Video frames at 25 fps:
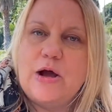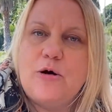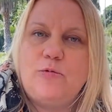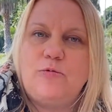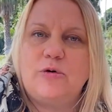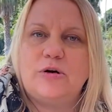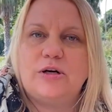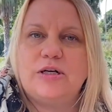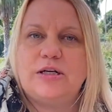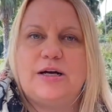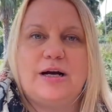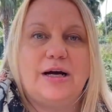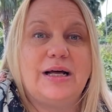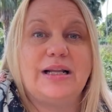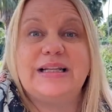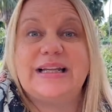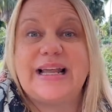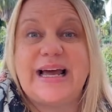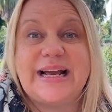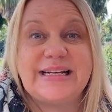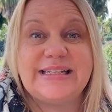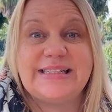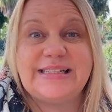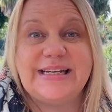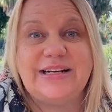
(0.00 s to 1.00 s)
were
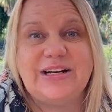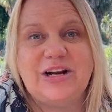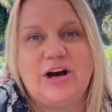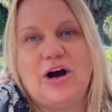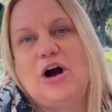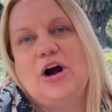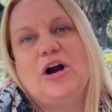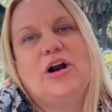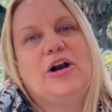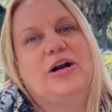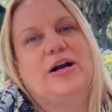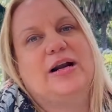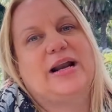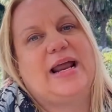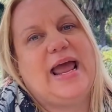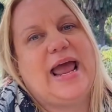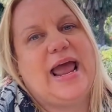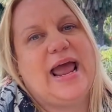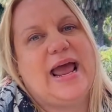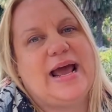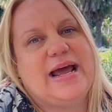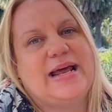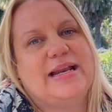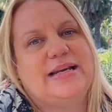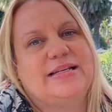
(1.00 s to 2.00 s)
collecting art
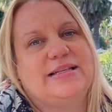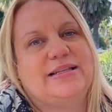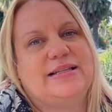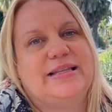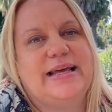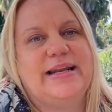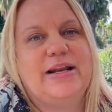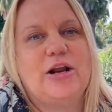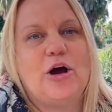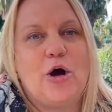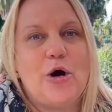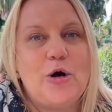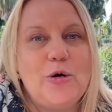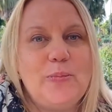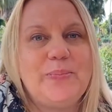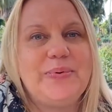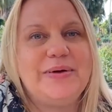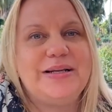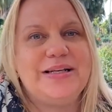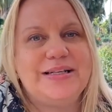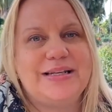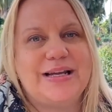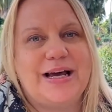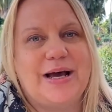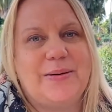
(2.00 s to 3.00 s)
and then
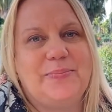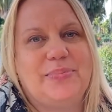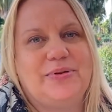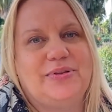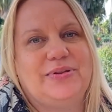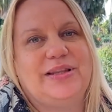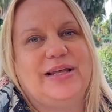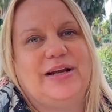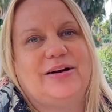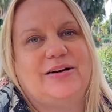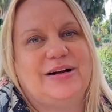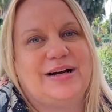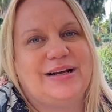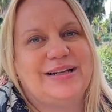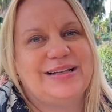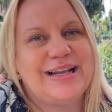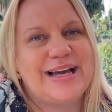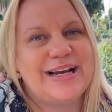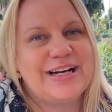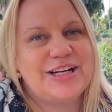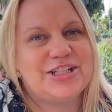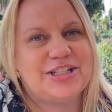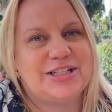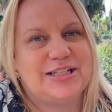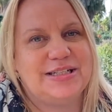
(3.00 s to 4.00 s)
opened up their
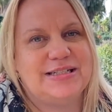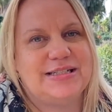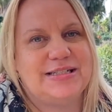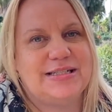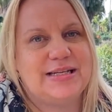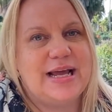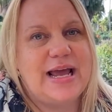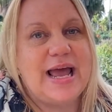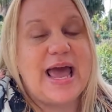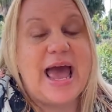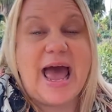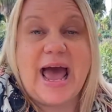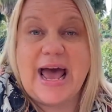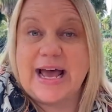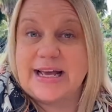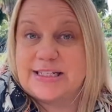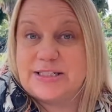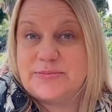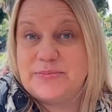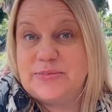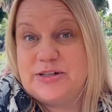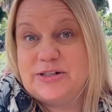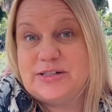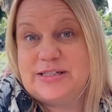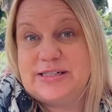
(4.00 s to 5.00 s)
collections
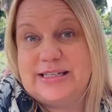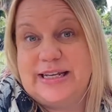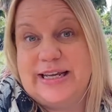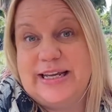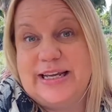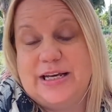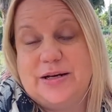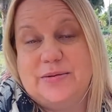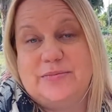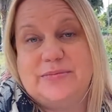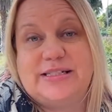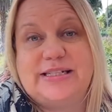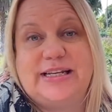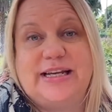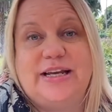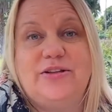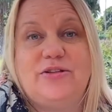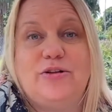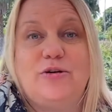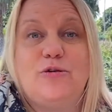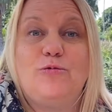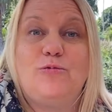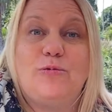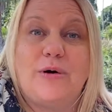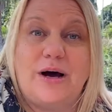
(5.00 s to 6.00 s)
as museums,
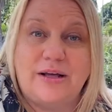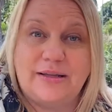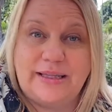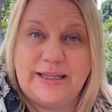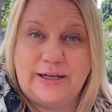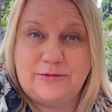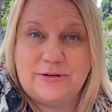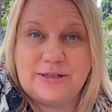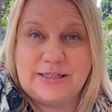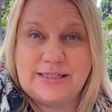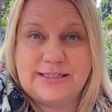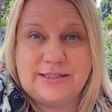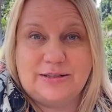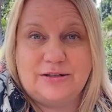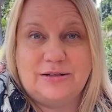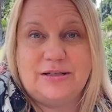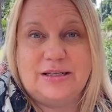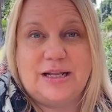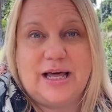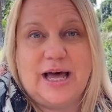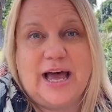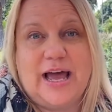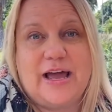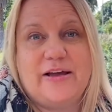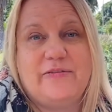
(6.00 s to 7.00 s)
either while they were still
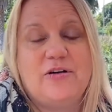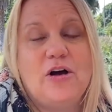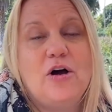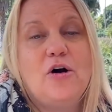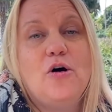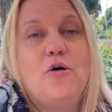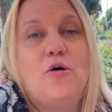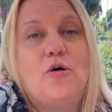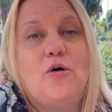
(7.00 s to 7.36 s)
alive,